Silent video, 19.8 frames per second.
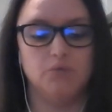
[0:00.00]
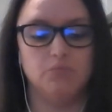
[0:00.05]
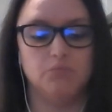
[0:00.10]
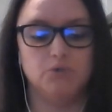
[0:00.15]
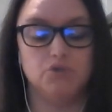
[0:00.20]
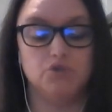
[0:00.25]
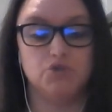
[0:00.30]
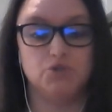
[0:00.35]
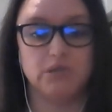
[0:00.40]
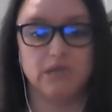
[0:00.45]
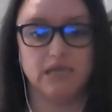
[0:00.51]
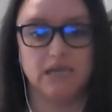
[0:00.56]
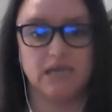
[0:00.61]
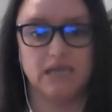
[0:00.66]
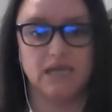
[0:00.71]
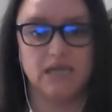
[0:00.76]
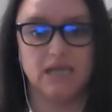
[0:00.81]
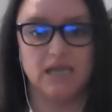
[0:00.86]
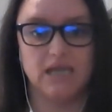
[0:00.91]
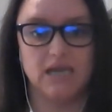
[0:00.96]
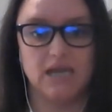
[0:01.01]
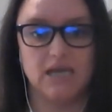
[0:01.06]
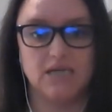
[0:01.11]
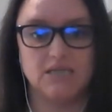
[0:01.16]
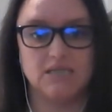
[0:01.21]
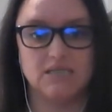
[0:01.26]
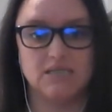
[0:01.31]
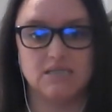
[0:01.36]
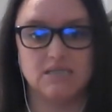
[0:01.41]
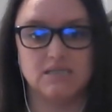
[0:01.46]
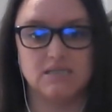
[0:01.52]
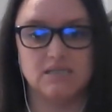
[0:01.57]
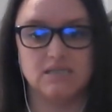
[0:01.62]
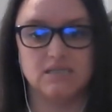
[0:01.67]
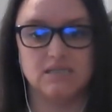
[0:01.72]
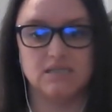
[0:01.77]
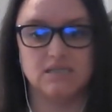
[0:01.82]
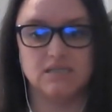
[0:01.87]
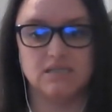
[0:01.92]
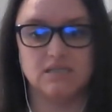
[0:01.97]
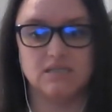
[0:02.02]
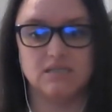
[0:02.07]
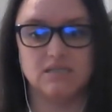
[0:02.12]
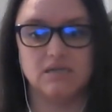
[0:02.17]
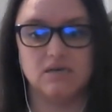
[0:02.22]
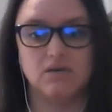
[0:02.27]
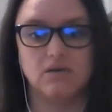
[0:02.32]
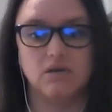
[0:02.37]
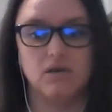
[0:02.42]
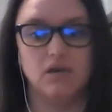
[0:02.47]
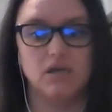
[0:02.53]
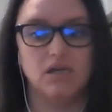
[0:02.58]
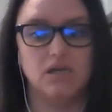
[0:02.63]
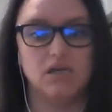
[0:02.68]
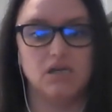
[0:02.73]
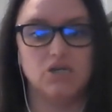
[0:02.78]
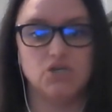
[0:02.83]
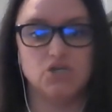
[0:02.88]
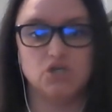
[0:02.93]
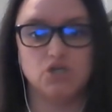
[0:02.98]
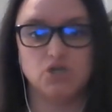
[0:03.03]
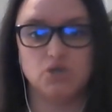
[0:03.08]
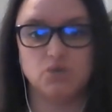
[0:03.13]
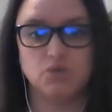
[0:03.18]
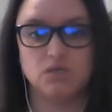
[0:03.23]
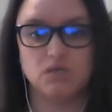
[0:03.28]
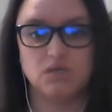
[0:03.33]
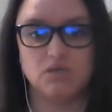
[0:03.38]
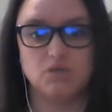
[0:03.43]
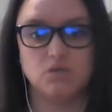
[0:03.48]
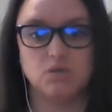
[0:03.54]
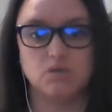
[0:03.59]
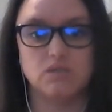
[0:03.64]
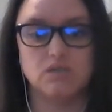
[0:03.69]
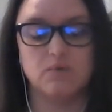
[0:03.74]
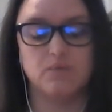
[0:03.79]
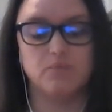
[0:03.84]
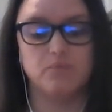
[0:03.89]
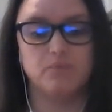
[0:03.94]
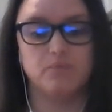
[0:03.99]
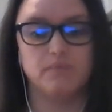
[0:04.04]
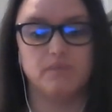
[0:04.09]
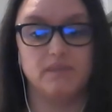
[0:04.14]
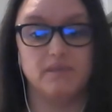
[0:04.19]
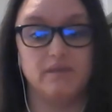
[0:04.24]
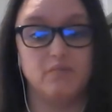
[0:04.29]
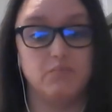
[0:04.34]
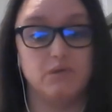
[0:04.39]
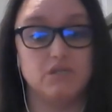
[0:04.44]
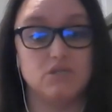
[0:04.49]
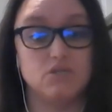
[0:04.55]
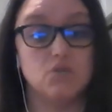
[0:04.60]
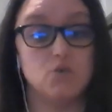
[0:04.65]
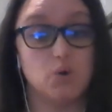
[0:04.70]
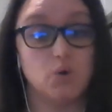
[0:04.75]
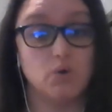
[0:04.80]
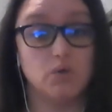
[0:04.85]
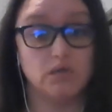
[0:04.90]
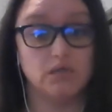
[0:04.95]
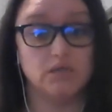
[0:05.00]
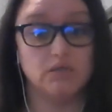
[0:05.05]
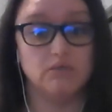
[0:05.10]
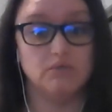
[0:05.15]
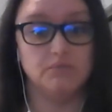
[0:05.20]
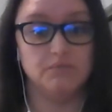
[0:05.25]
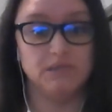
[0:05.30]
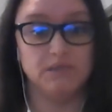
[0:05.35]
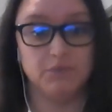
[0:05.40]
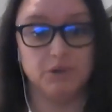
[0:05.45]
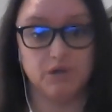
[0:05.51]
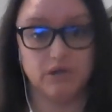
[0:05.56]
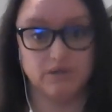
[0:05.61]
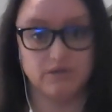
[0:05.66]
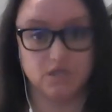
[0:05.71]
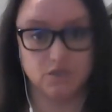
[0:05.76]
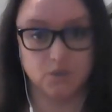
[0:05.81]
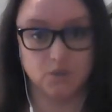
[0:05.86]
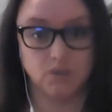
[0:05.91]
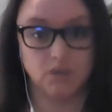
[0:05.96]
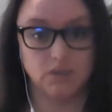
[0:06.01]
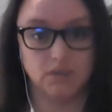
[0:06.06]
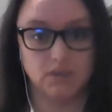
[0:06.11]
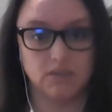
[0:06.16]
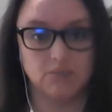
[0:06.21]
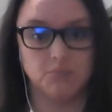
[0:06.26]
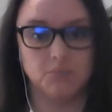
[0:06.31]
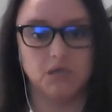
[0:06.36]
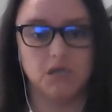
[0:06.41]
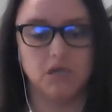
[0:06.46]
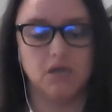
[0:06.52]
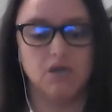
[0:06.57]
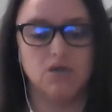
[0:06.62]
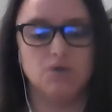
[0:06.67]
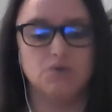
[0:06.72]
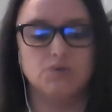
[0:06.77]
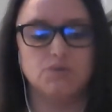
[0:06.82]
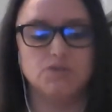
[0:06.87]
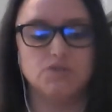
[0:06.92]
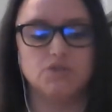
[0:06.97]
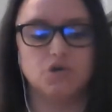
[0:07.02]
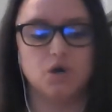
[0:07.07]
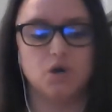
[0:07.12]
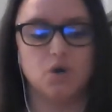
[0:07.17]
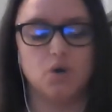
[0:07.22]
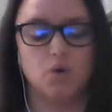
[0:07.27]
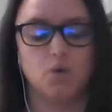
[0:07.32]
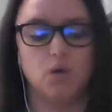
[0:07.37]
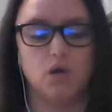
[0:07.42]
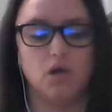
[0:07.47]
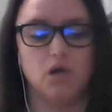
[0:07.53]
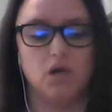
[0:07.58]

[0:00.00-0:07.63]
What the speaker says: drinking glasses, kitchen utensils, they've been stolen. People have stolen them. So